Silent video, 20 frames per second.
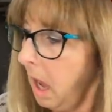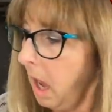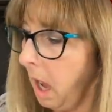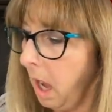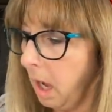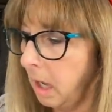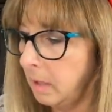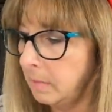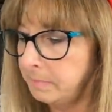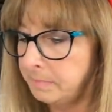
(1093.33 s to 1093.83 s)

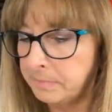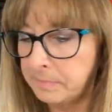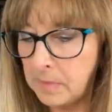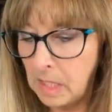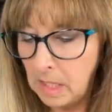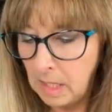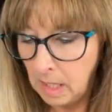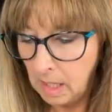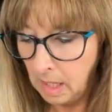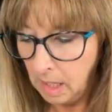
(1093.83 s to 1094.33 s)
Um,
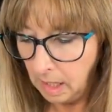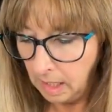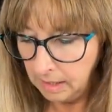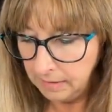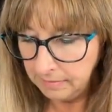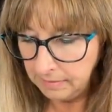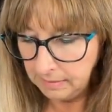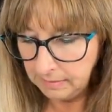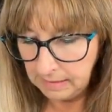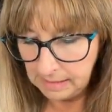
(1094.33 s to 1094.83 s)
and
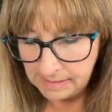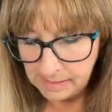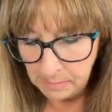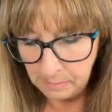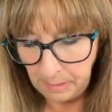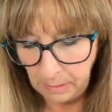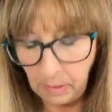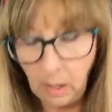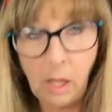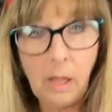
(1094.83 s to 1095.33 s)
I think that's
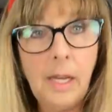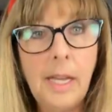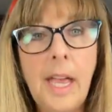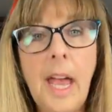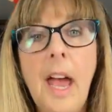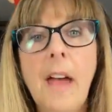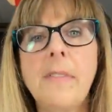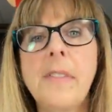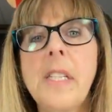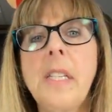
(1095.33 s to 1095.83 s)
about all I
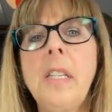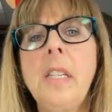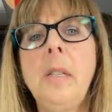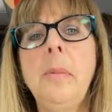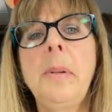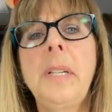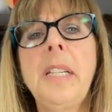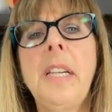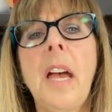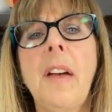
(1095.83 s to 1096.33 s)
have. Did
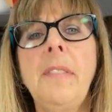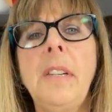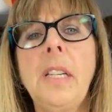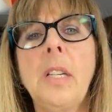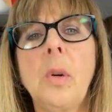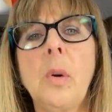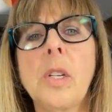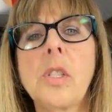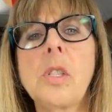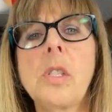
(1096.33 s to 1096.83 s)
anybody have any
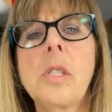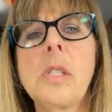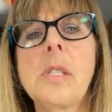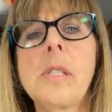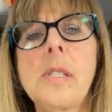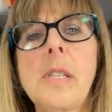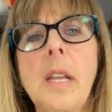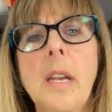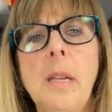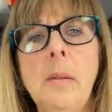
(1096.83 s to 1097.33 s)

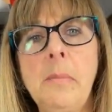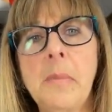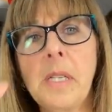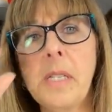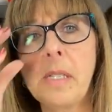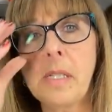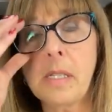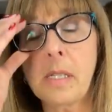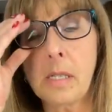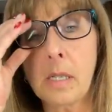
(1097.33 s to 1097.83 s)
questions that I
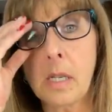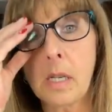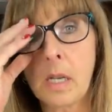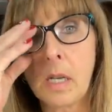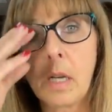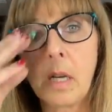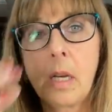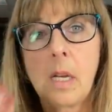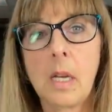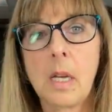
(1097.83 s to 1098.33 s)
missed?
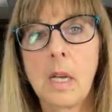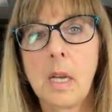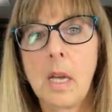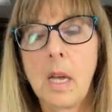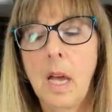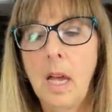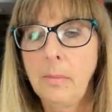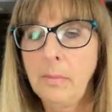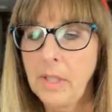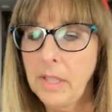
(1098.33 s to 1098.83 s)

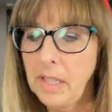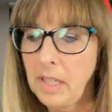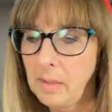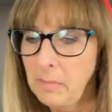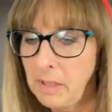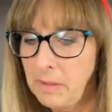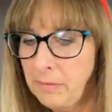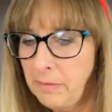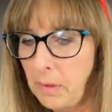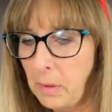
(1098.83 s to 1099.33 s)
I'm looking
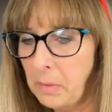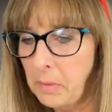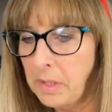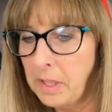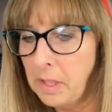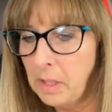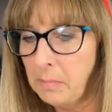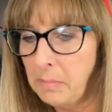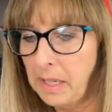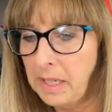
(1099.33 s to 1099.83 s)
at my phone
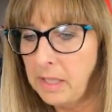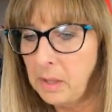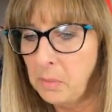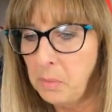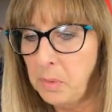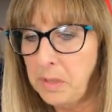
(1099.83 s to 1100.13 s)
here, but I can